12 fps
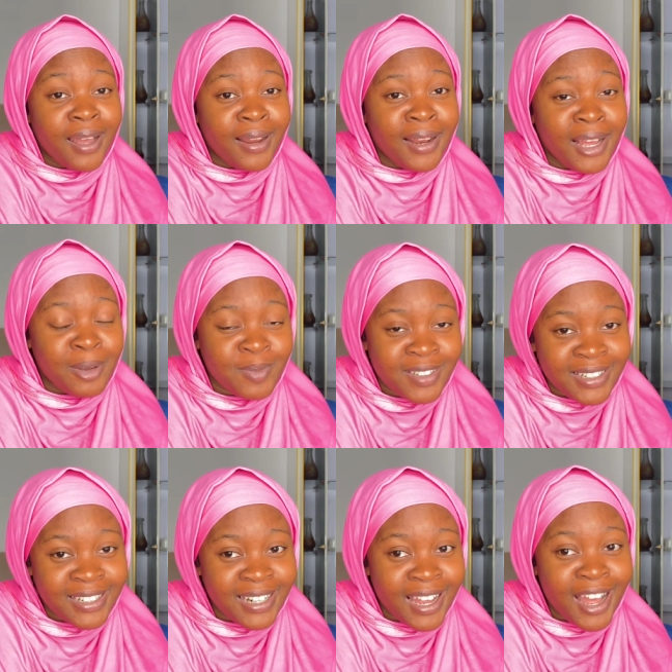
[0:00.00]

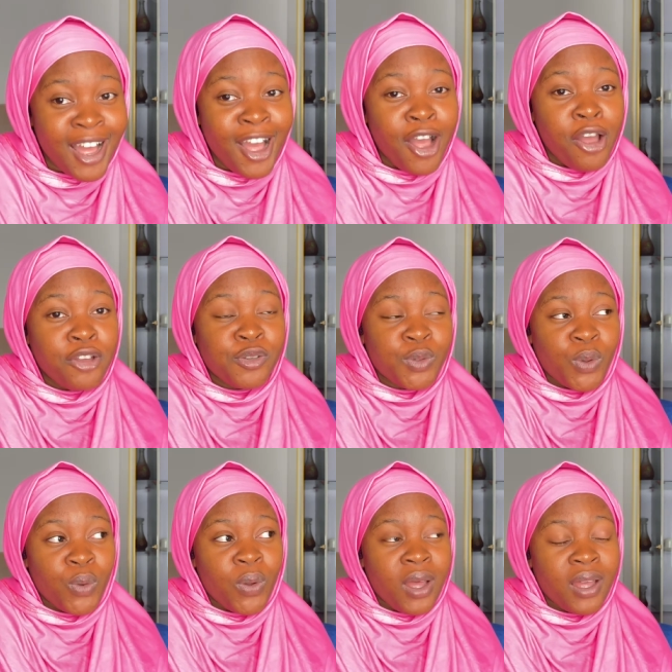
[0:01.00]
alhamdulillah
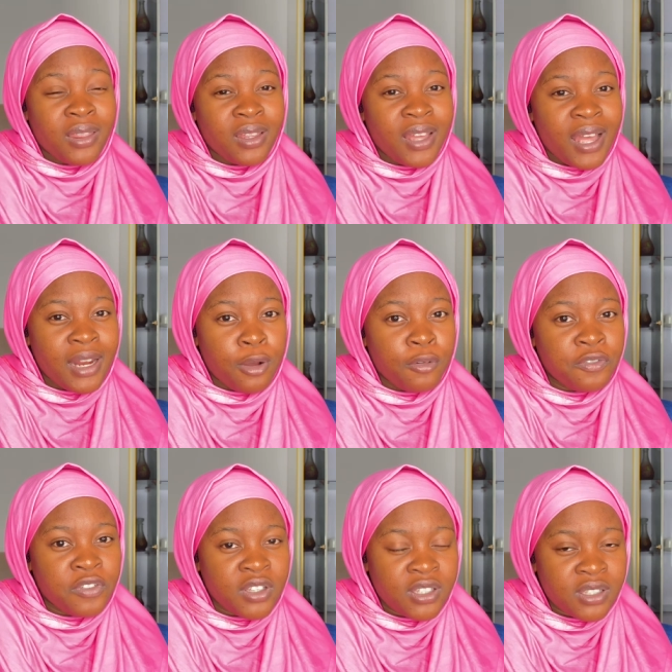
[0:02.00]
so uh, the guy that will
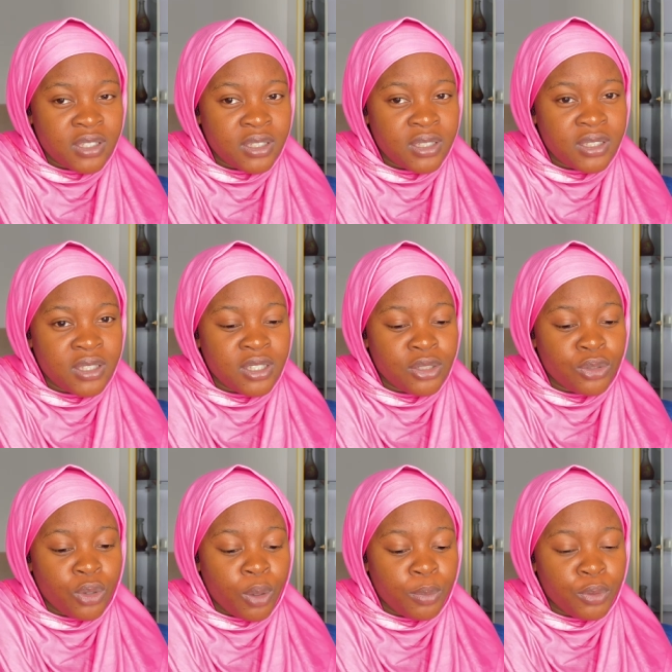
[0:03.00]
fix it is
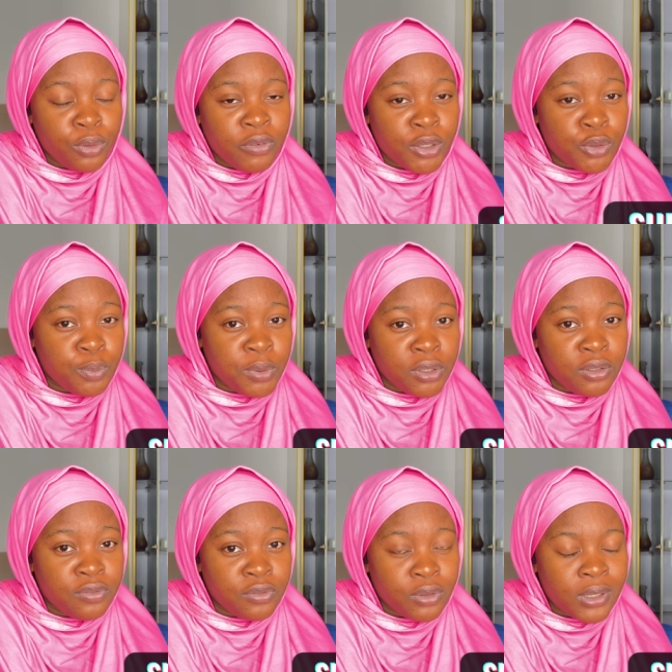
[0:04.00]
coming over to pick the
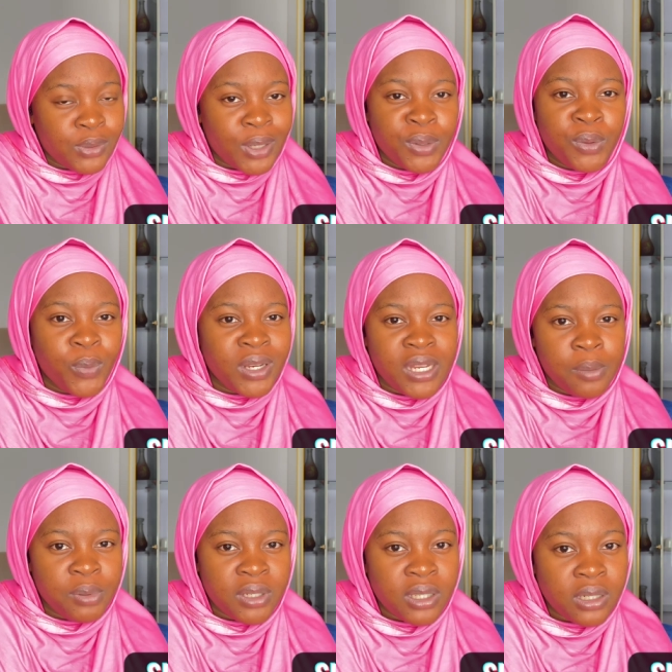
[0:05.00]
phone so i don't know when they are
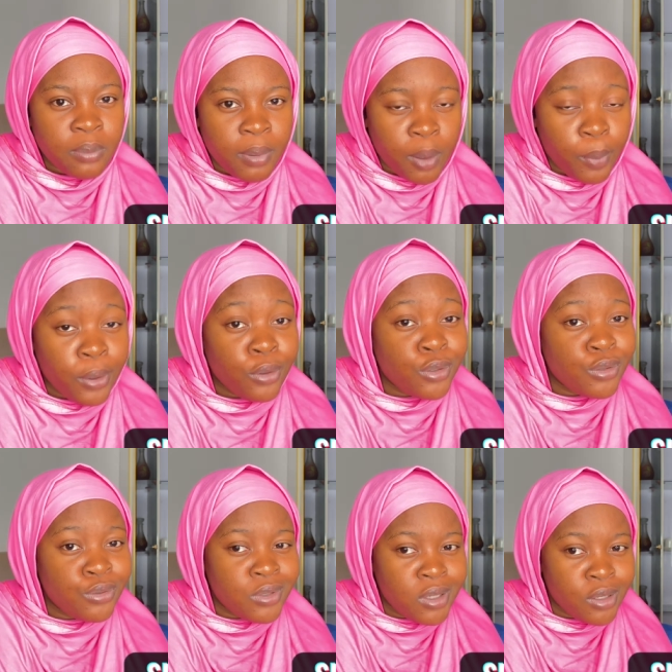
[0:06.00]
bringing it back but i know
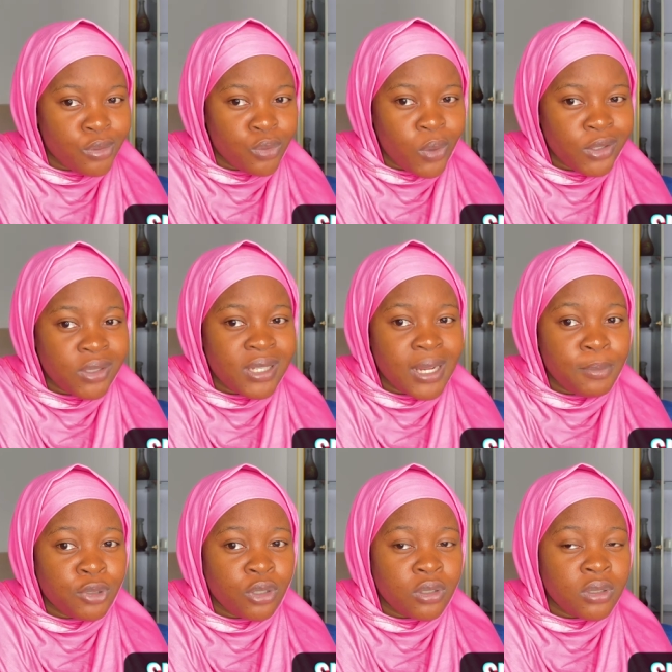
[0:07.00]
it's today so i just let
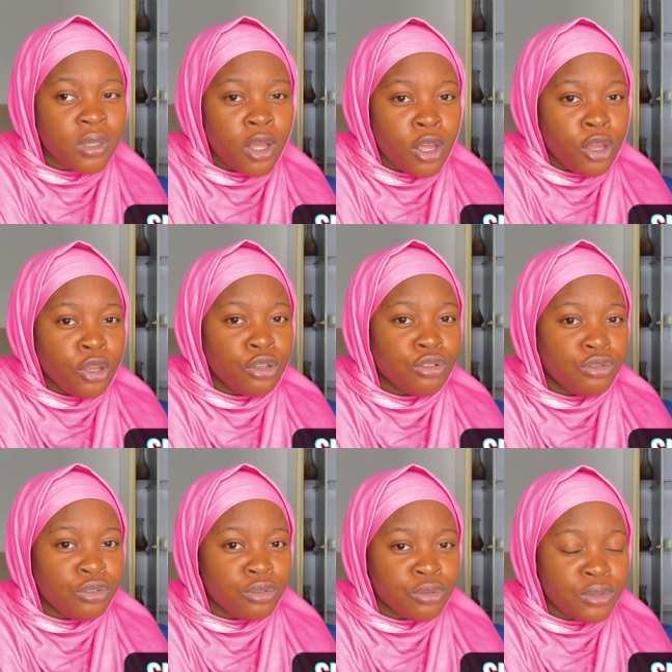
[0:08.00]
me just
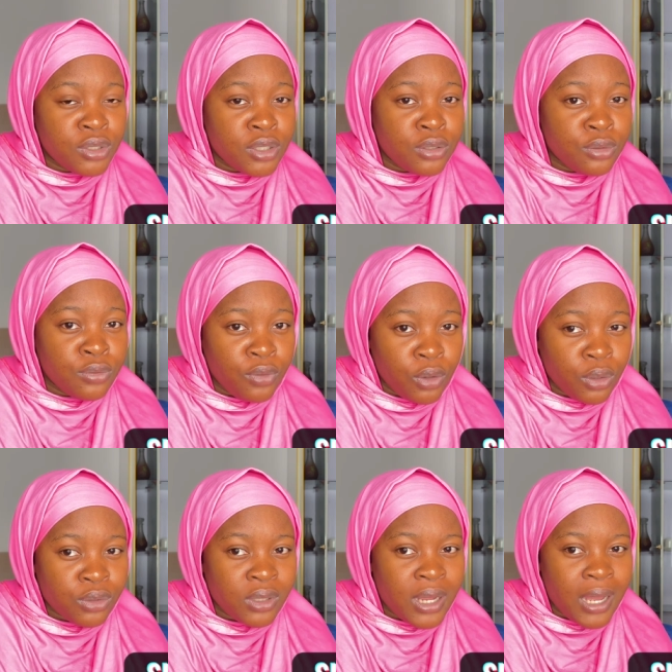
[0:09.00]
introduce this new
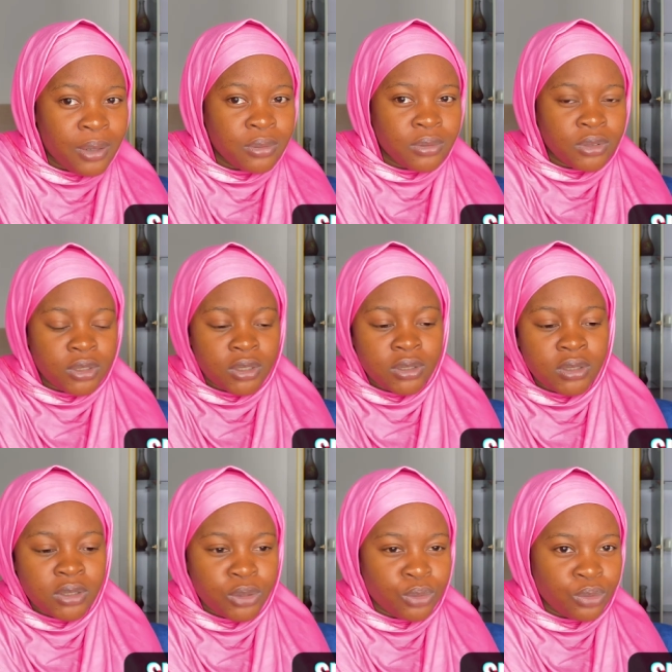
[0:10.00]
vlog so that i won't
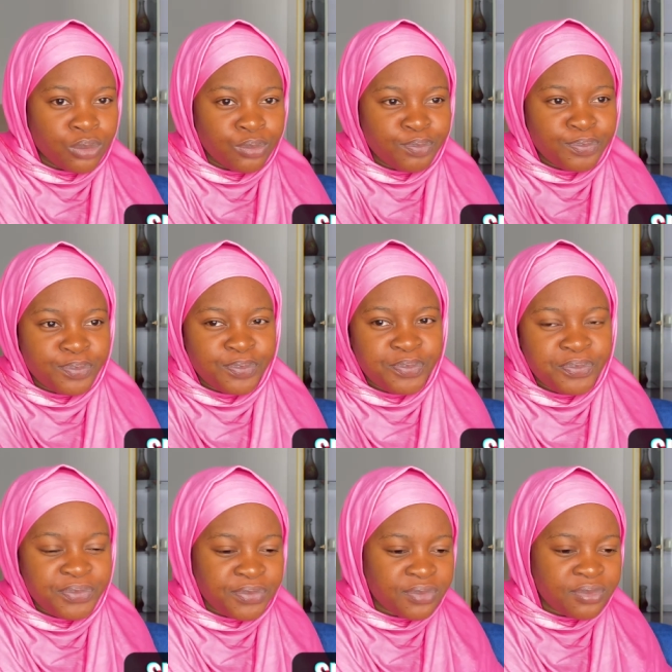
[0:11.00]
just it won't
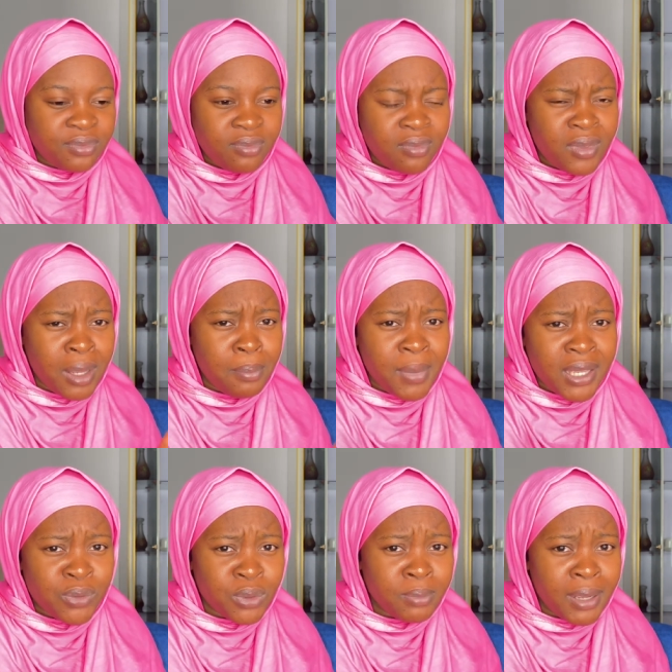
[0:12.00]

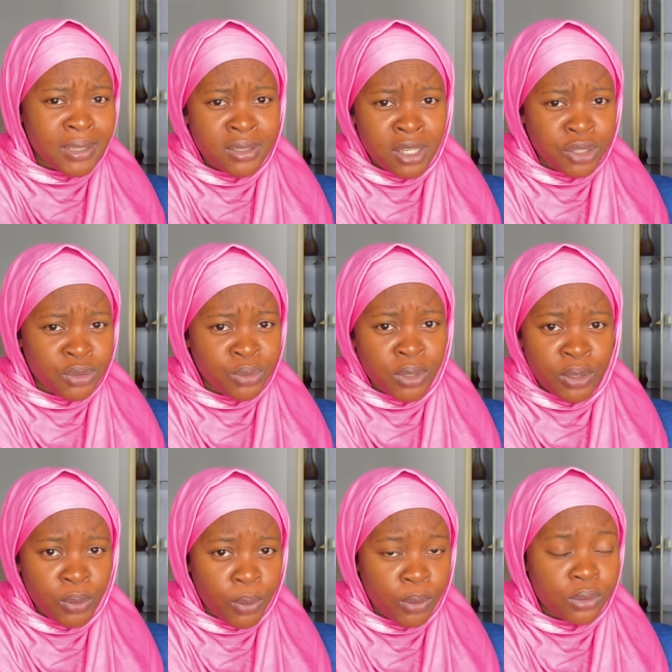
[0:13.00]
mess with my schedule
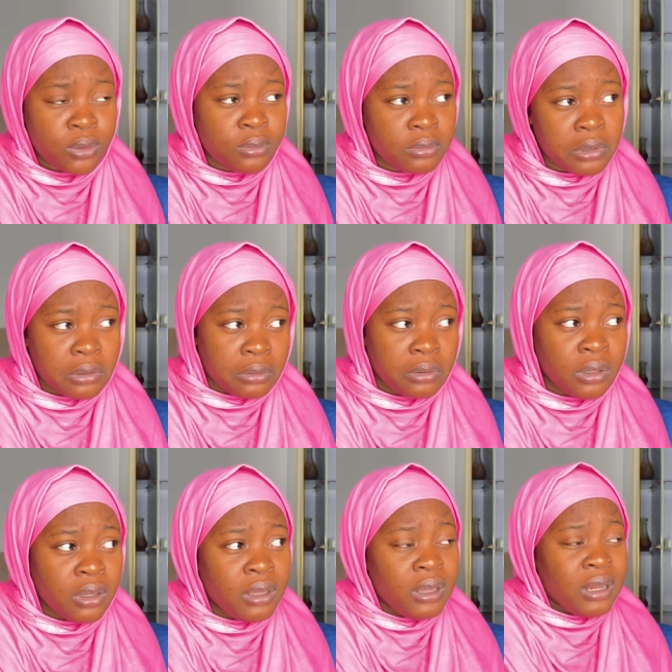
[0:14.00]
and all so
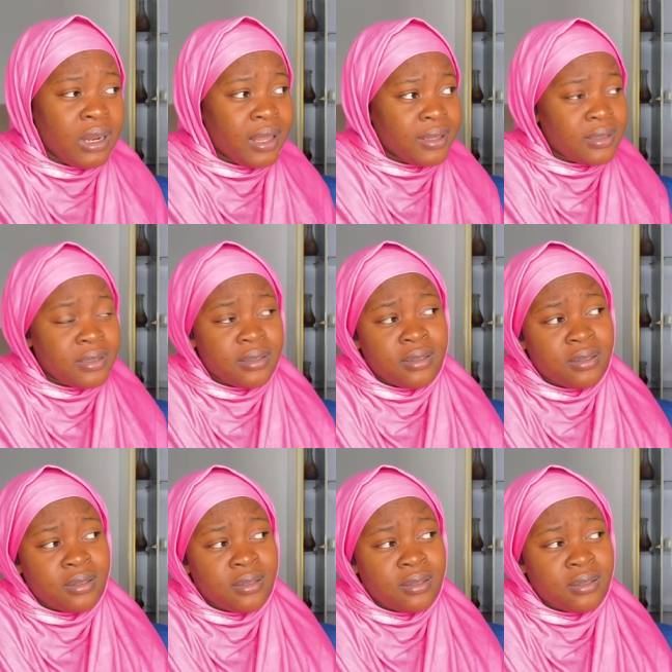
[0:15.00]
that's